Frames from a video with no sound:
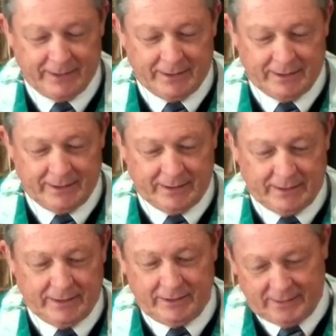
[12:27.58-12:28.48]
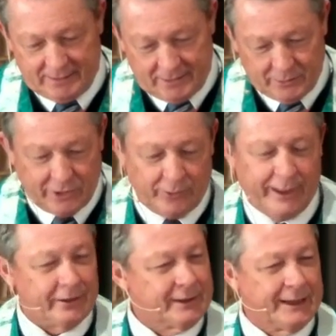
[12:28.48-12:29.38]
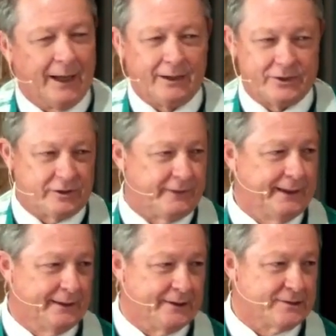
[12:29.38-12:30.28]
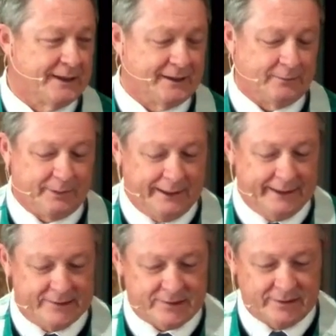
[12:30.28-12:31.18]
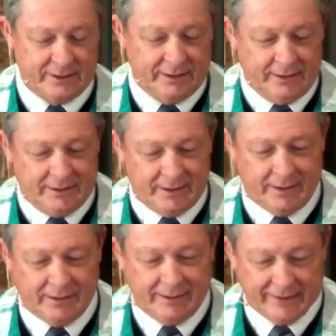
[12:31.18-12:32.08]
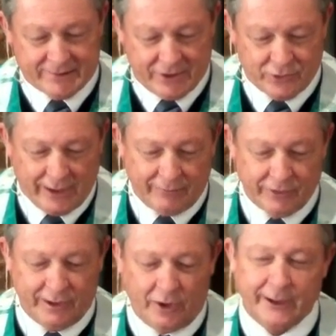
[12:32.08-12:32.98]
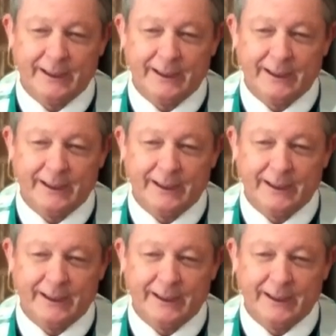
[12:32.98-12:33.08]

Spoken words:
And there were no doubt countless of healings taking place as they traveled along.